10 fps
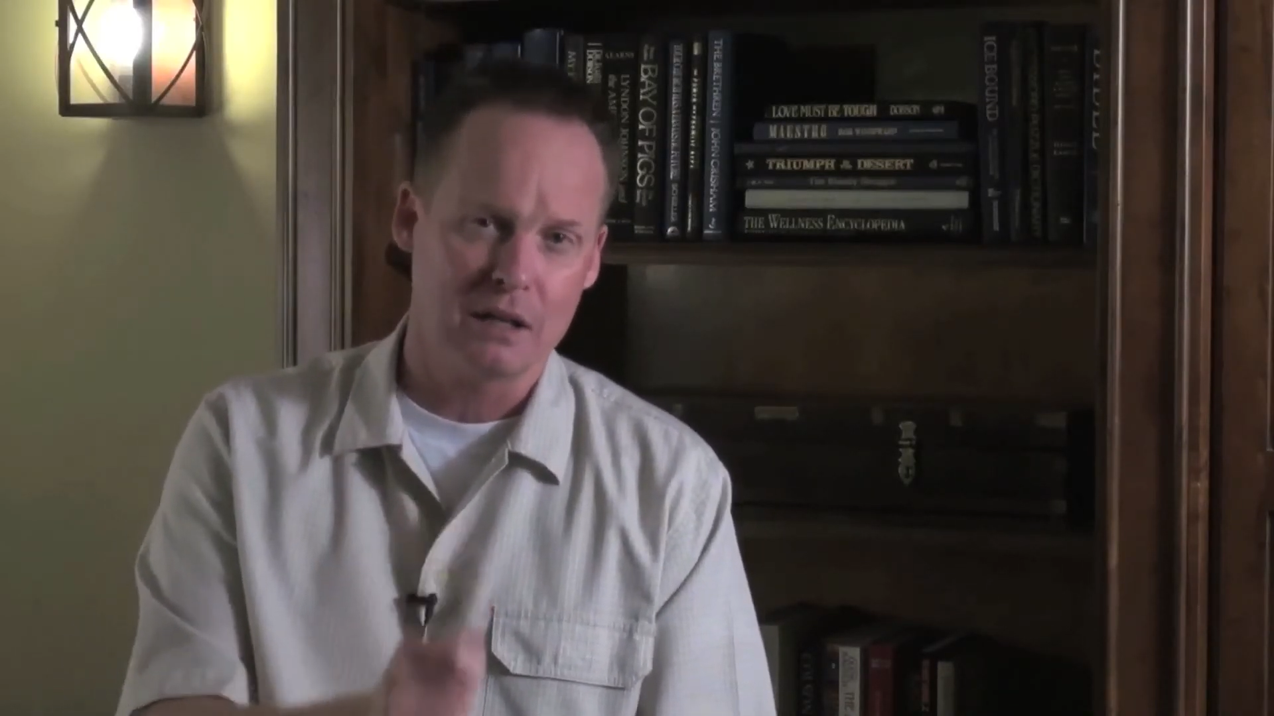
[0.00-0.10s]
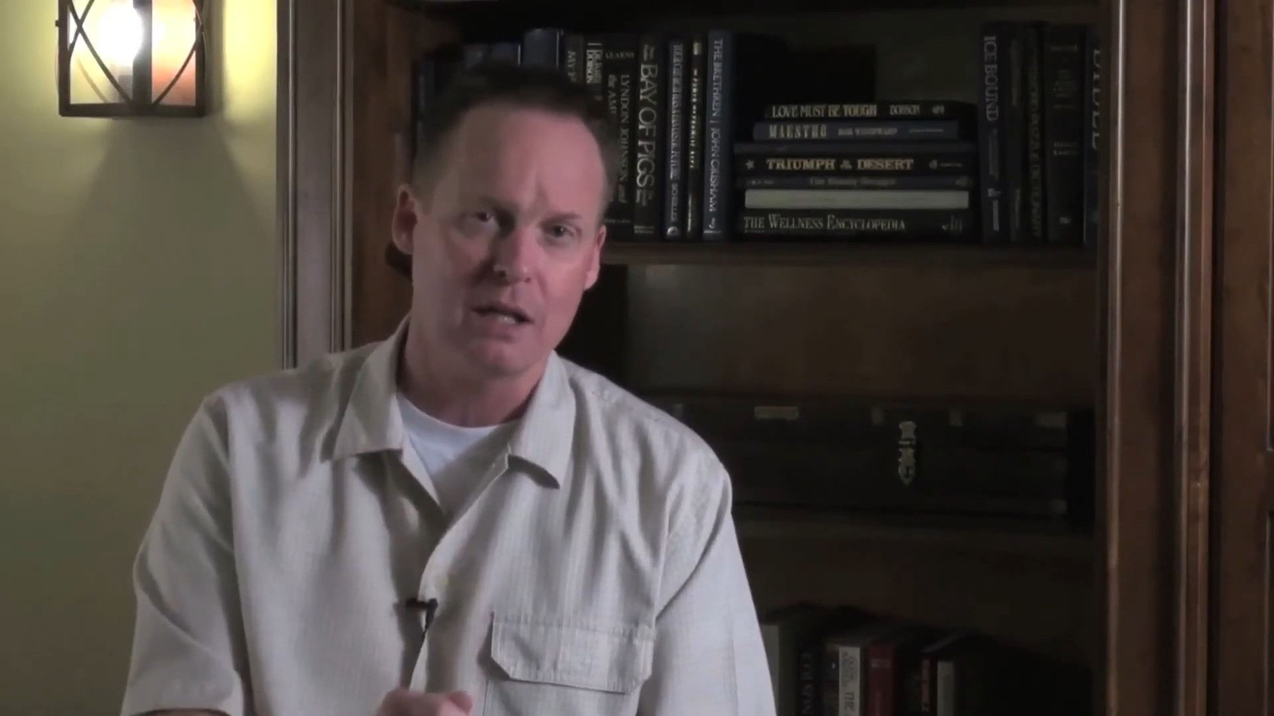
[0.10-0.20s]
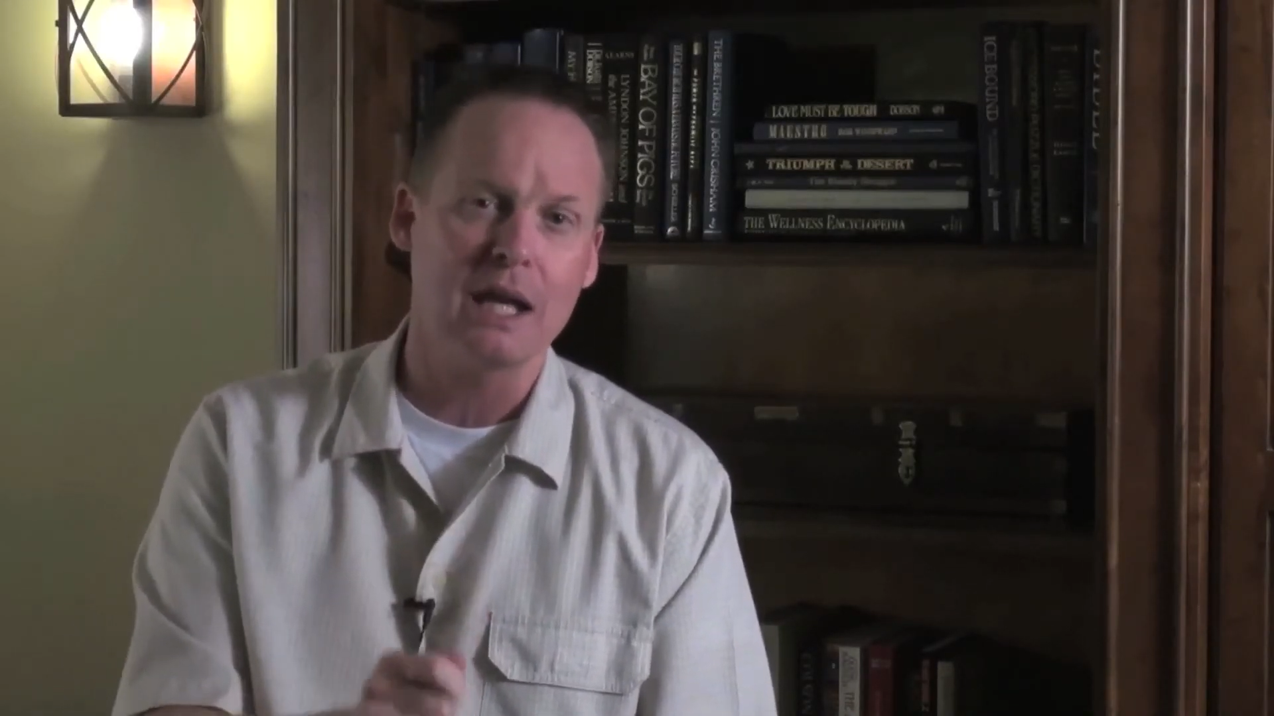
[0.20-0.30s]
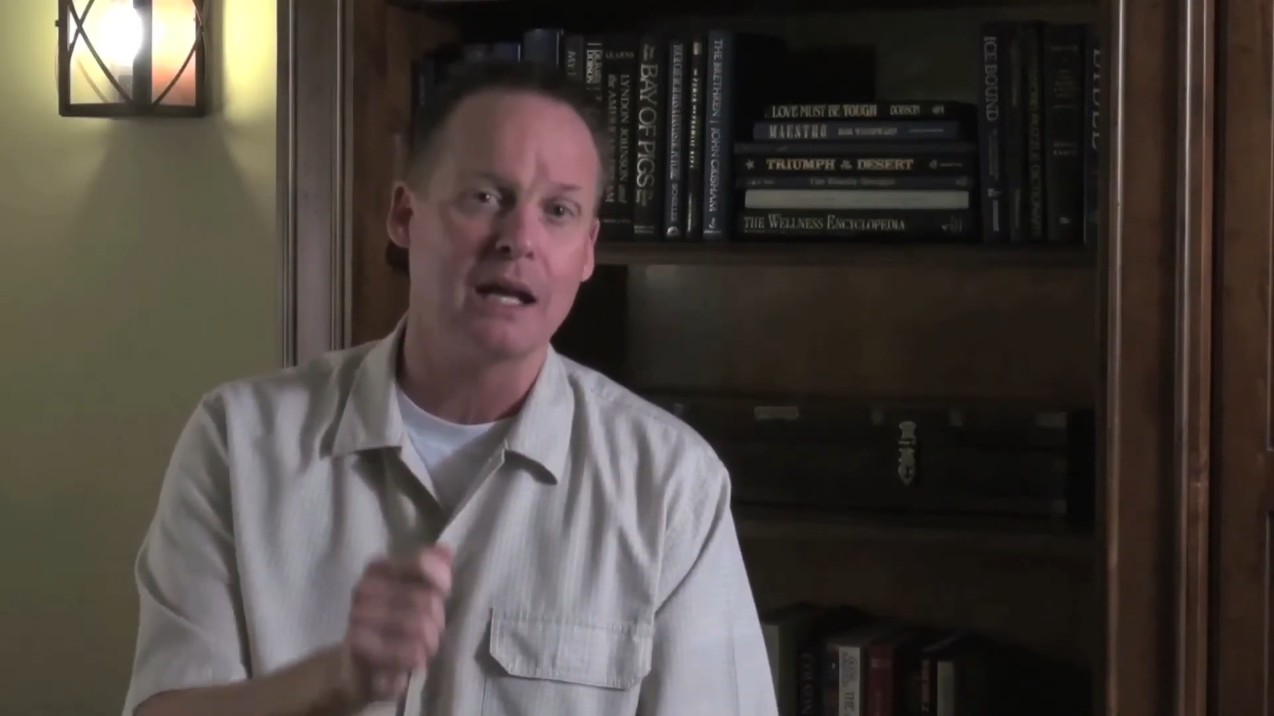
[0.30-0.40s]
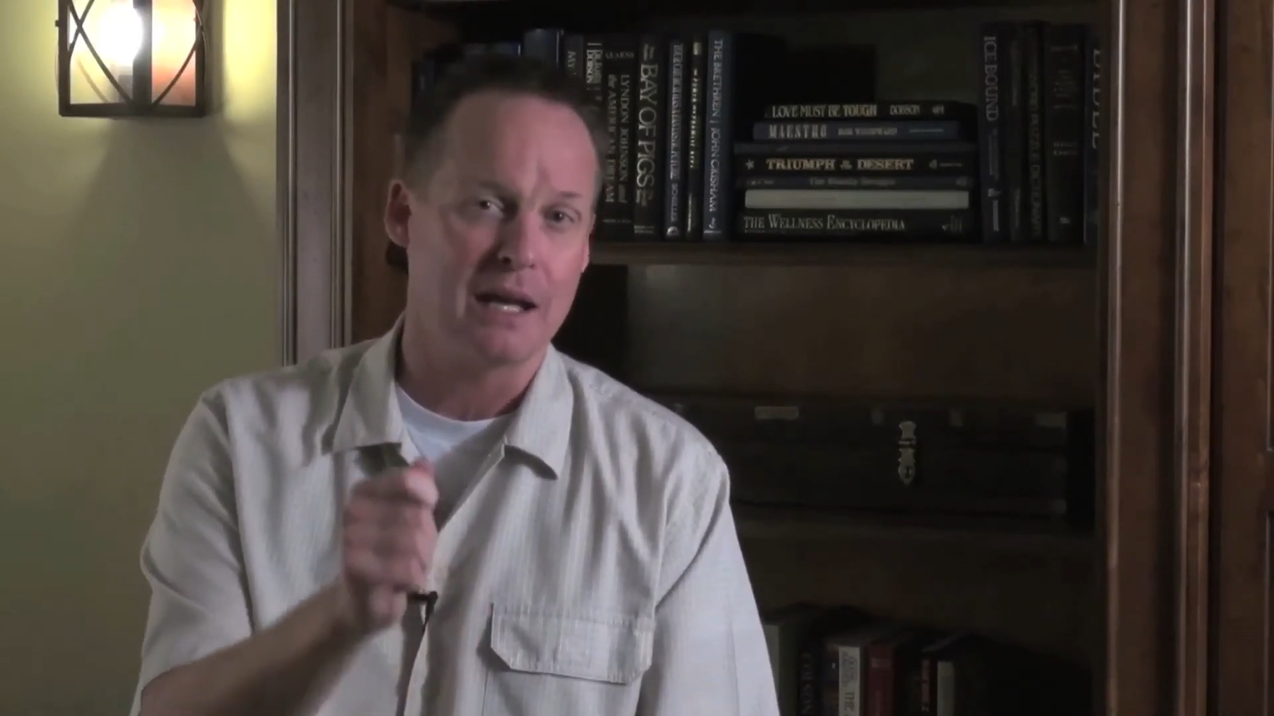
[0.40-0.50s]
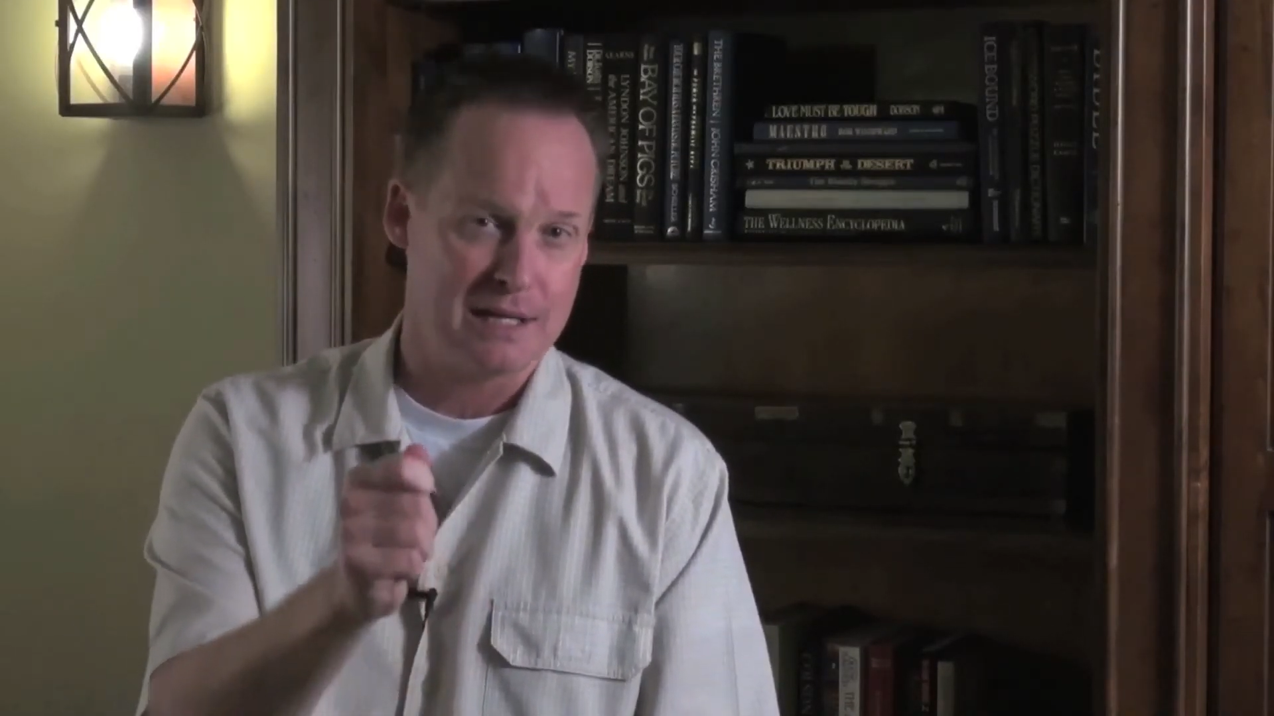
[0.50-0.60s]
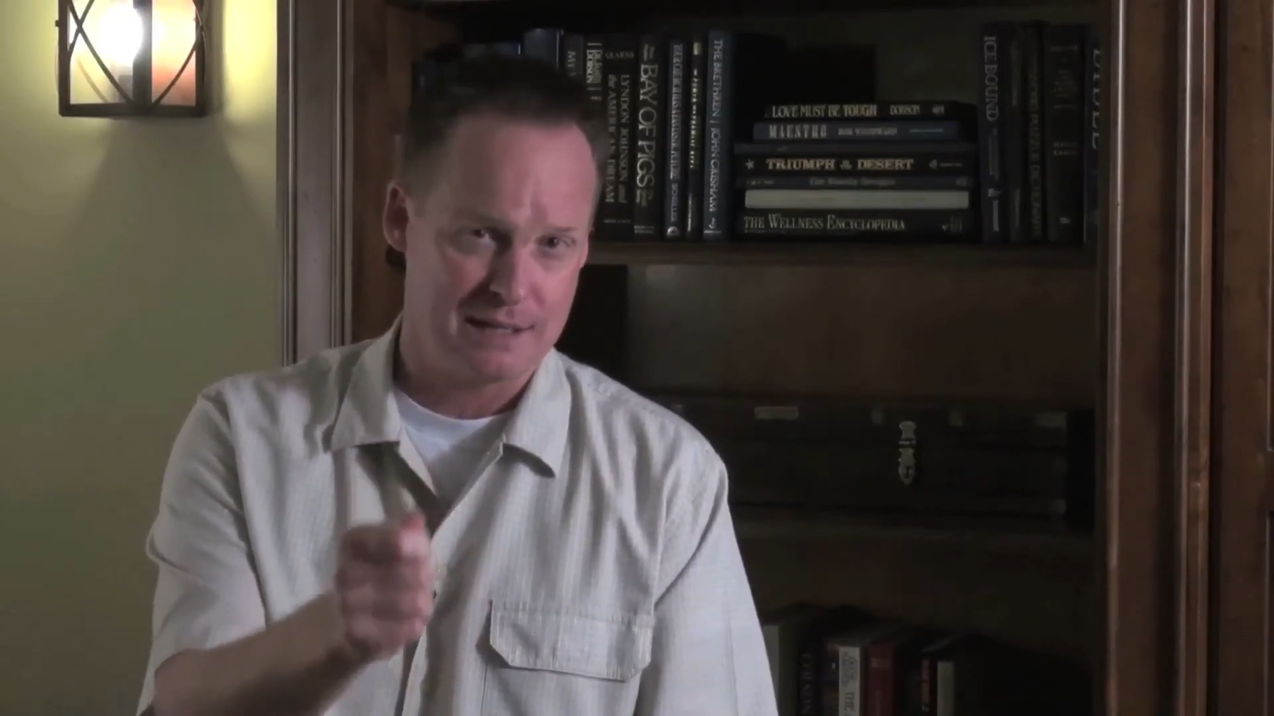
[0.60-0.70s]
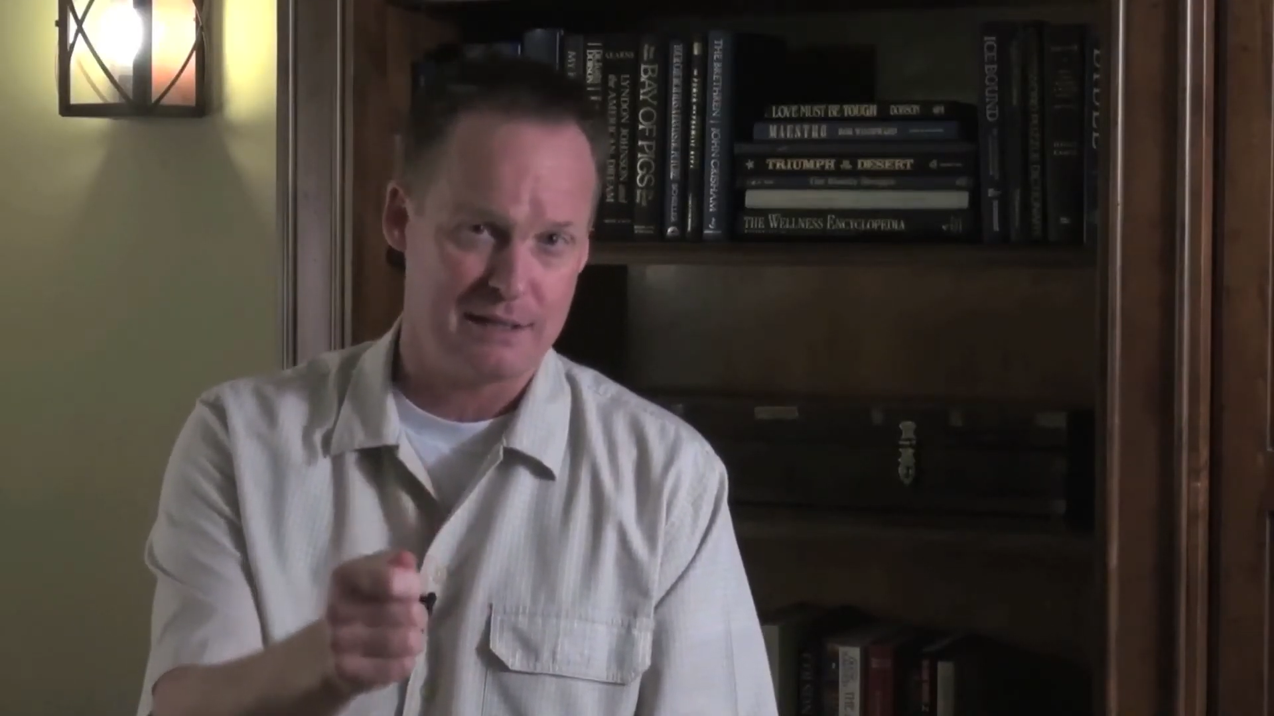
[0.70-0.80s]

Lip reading: thing as a